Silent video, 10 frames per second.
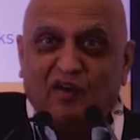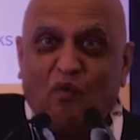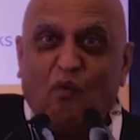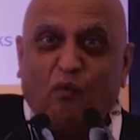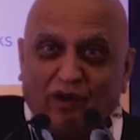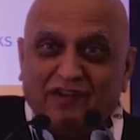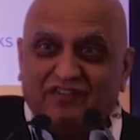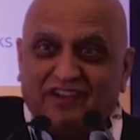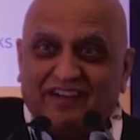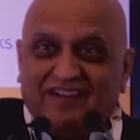What
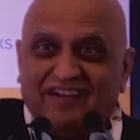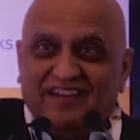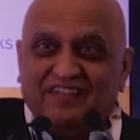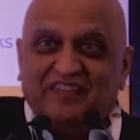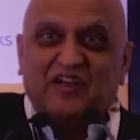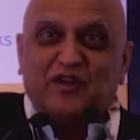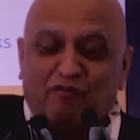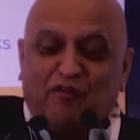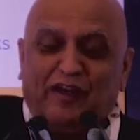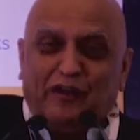is it that you're
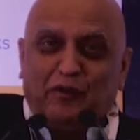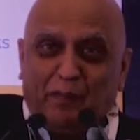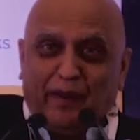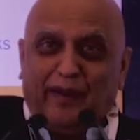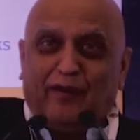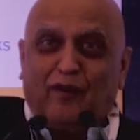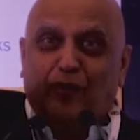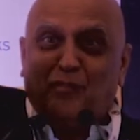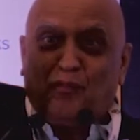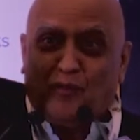willing to pay a
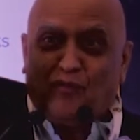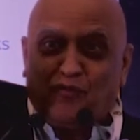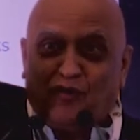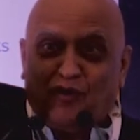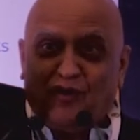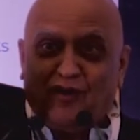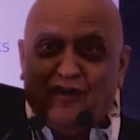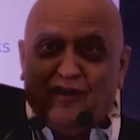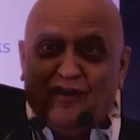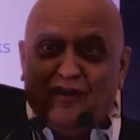lot more for?
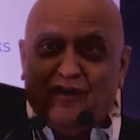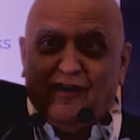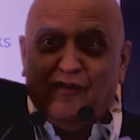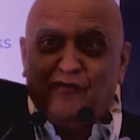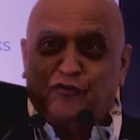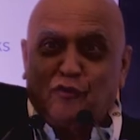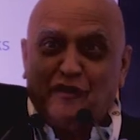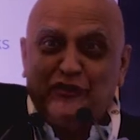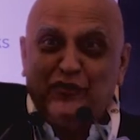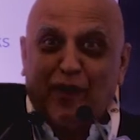So
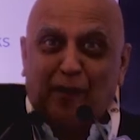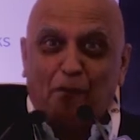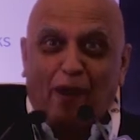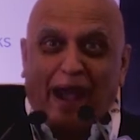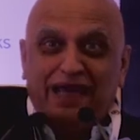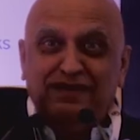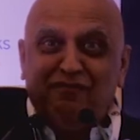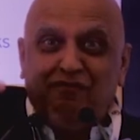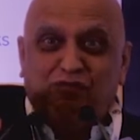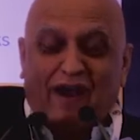when you combine
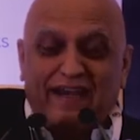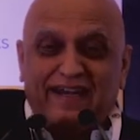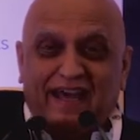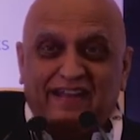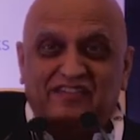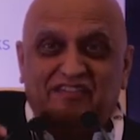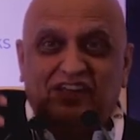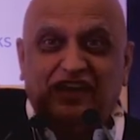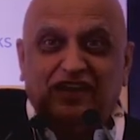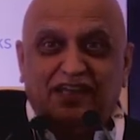finance
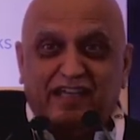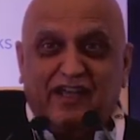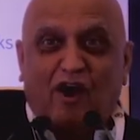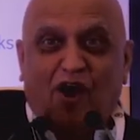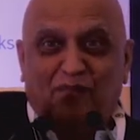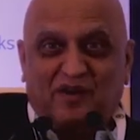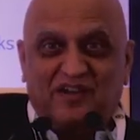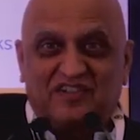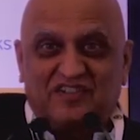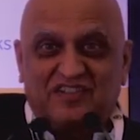and
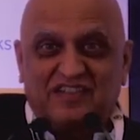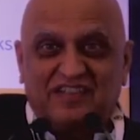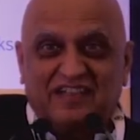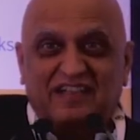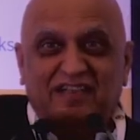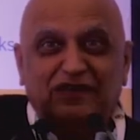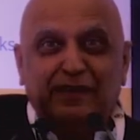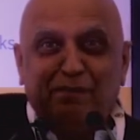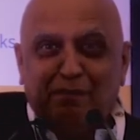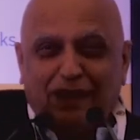e-commerce, the
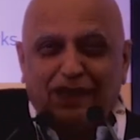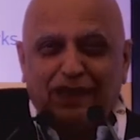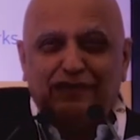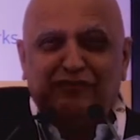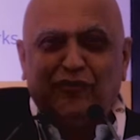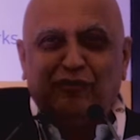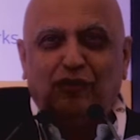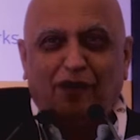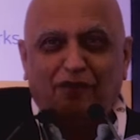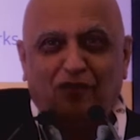money is going to
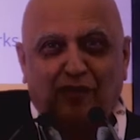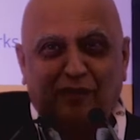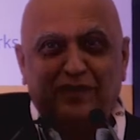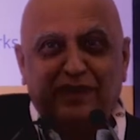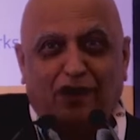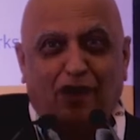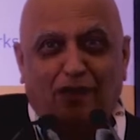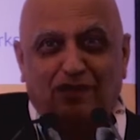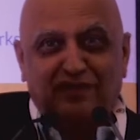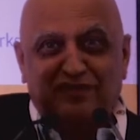come from
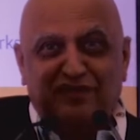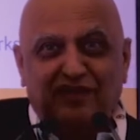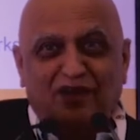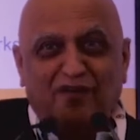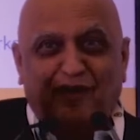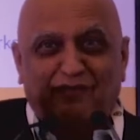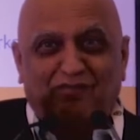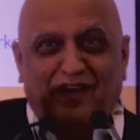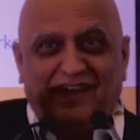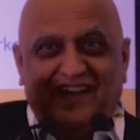e-commerce, not
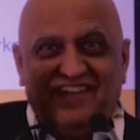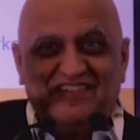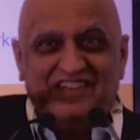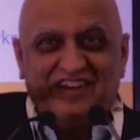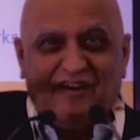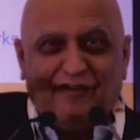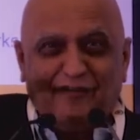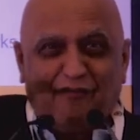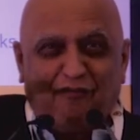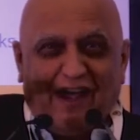finance. On
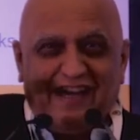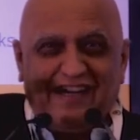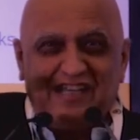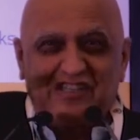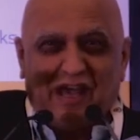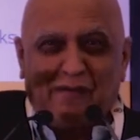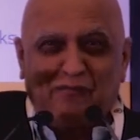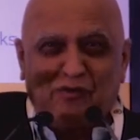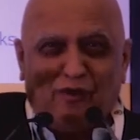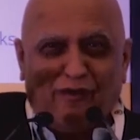the finance, I'm
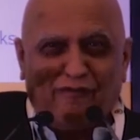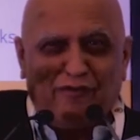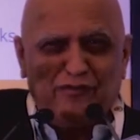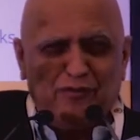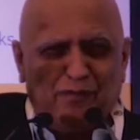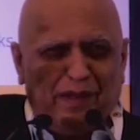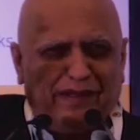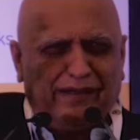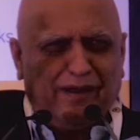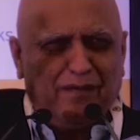going to offer you
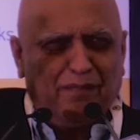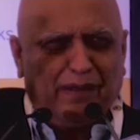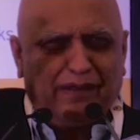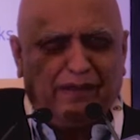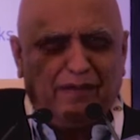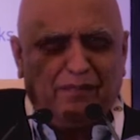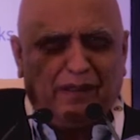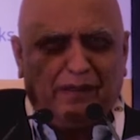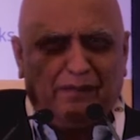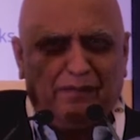better and better and
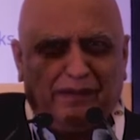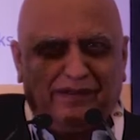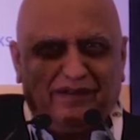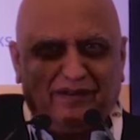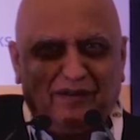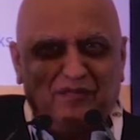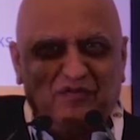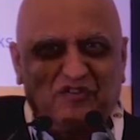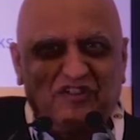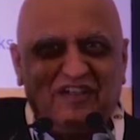better and better terms.